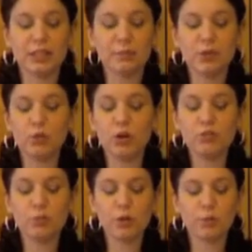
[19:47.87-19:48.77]
but you
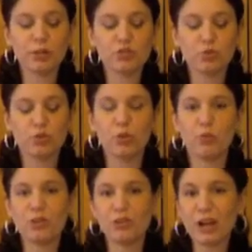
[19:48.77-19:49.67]
also want to make sure that
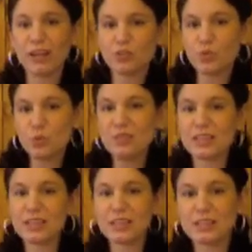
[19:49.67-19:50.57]
when you're kind of squeezing
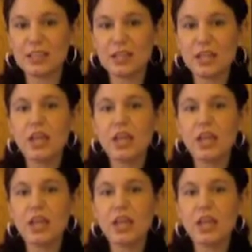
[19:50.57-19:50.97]
things in